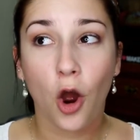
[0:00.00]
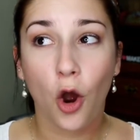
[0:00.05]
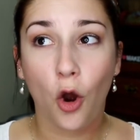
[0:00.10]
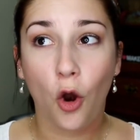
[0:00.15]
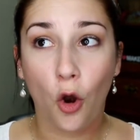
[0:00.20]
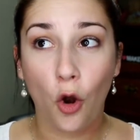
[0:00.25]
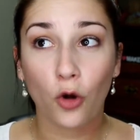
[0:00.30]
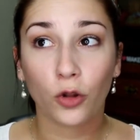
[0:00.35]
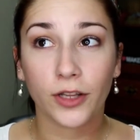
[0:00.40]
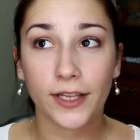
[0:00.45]

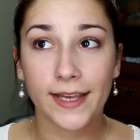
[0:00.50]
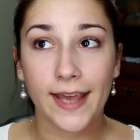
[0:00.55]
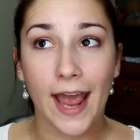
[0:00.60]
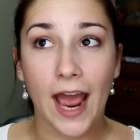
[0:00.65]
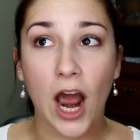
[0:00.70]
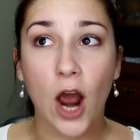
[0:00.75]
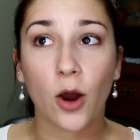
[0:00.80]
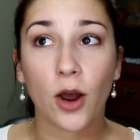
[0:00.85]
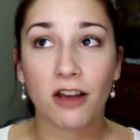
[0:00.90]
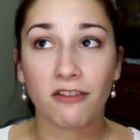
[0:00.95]
Holy
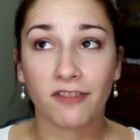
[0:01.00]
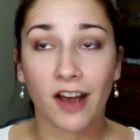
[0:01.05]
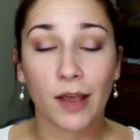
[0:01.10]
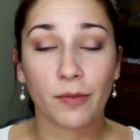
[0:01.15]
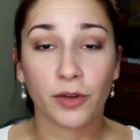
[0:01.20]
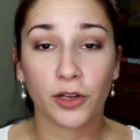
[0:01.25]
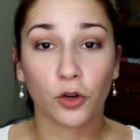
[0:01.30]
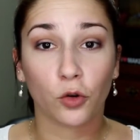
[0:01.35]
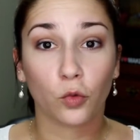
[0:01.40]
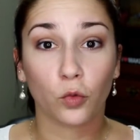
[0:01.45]
cow, have I
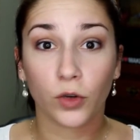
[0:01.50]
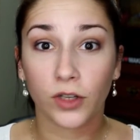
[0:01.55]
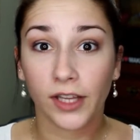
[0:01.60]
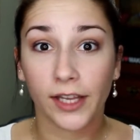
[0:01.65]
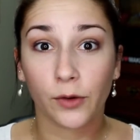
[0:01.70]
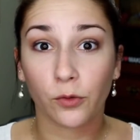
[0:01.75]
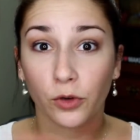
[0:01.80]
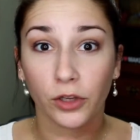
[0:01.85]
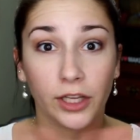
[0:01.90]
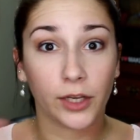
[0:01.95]
been
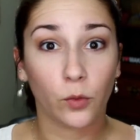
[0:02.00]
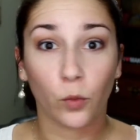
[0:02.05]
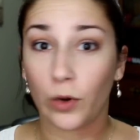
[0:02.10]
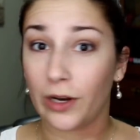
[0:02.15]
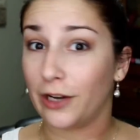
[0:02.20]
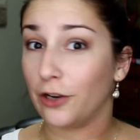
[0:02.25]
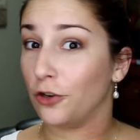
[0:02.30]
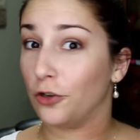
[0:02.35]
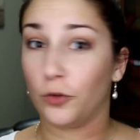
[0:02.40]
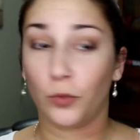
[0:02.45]
really, really
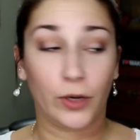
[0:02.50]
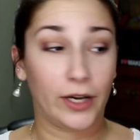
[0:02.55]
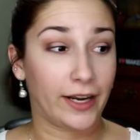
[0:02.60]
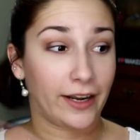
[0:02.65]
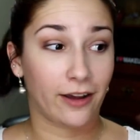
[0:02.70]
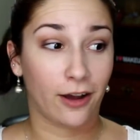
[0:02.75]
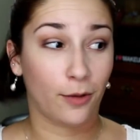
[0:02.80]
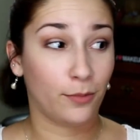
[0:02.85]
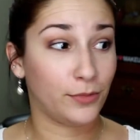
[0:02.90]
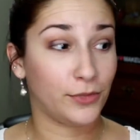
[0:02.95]
weird when it
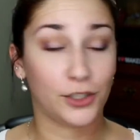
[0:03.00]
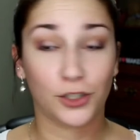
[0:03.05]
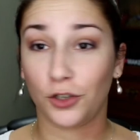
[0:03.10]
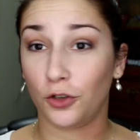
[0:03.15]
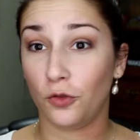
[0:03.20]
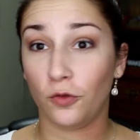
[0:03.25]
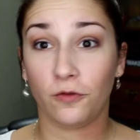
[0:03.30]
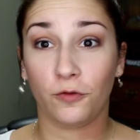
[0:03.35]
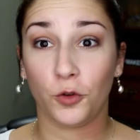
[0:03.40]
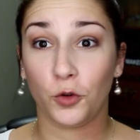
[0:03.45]
comes
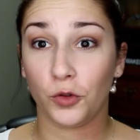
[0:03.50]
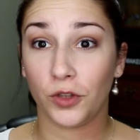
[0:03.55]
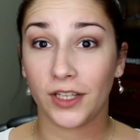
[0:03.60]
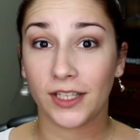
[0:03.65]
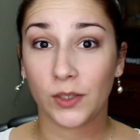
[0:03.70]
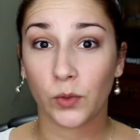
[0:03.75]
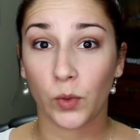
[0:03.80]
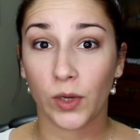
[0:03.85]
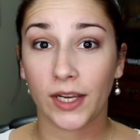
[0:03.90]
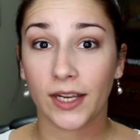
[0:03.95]
to food
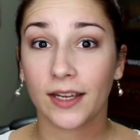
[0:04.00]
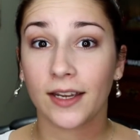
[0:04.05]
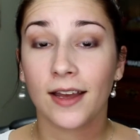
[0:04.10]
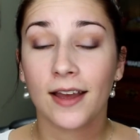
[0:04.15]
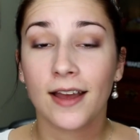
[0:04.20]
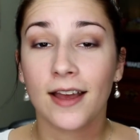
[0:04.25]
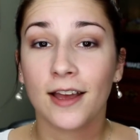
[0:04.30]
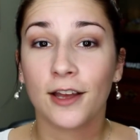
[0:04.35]
this week.